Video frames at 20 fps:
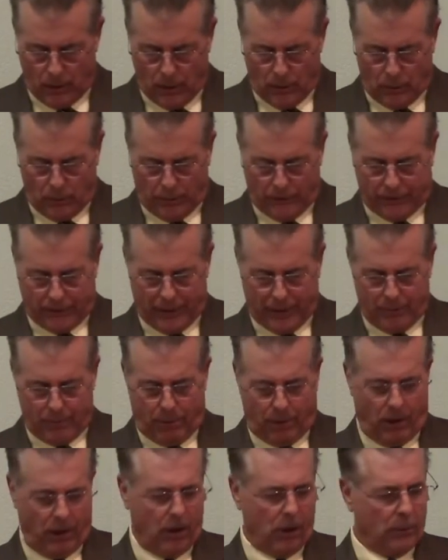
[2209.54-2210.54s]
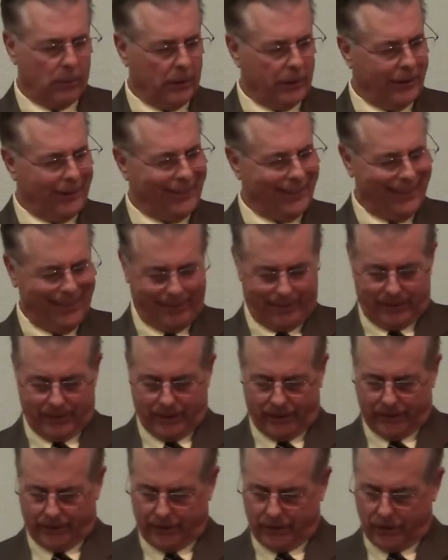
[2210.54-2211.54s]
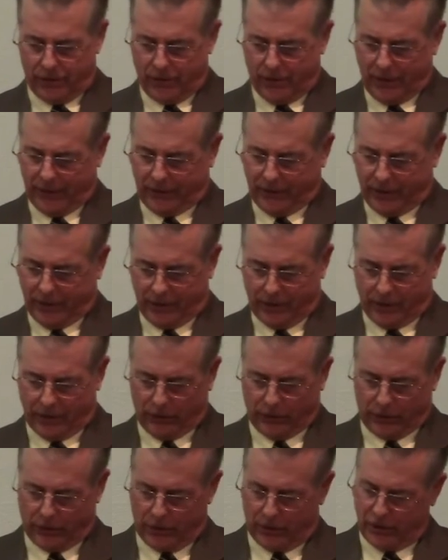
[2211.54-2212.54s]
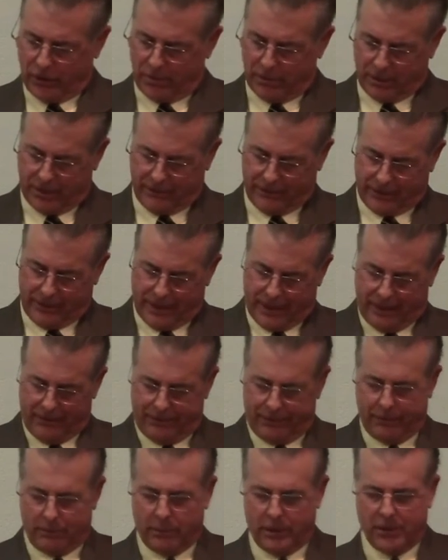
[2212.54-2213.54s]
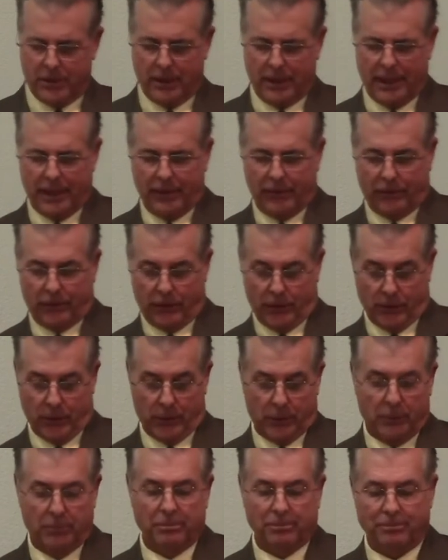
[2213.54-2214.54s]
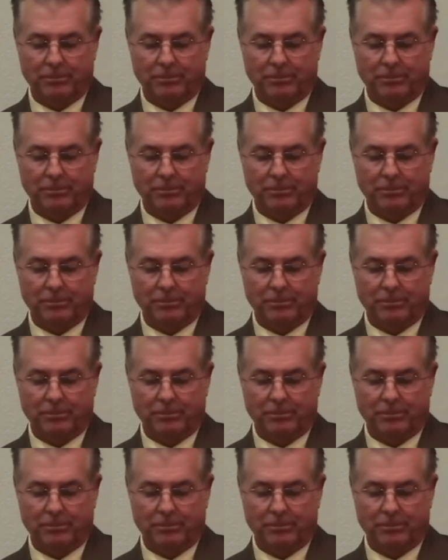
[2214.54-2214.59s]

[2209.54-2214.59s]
Once again, Paul will assist us in addressing the discouragement of life, which leads to